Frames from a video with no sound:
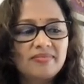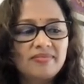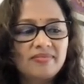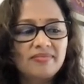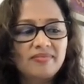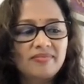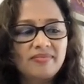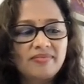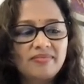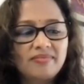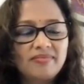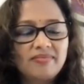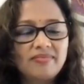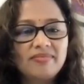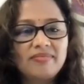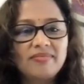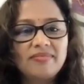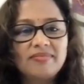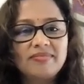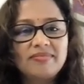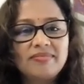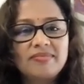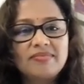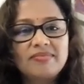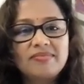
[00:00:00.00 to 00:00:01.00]

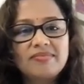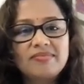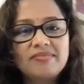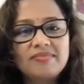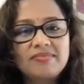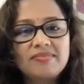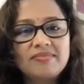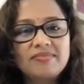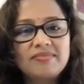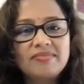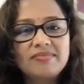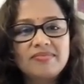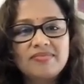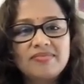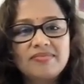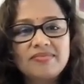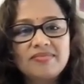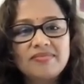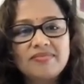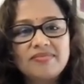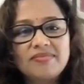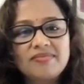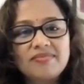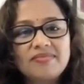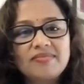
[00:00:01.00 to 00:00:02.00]

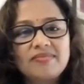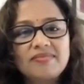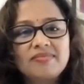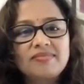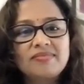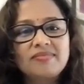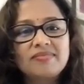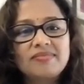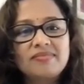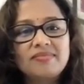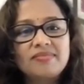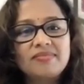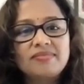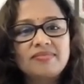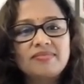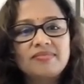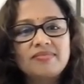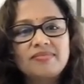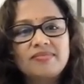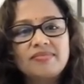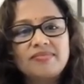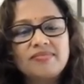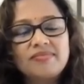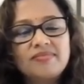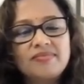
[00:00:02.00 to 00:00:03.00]

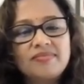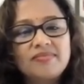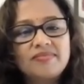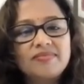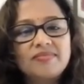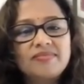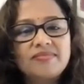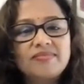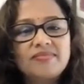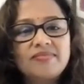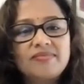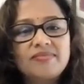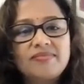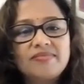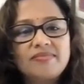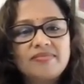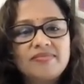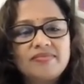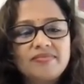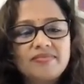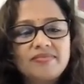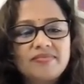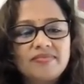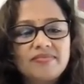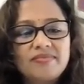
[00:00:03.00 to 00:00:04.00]

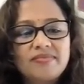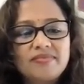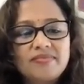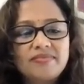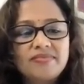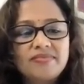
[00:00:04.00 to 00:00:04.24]
(not speaking)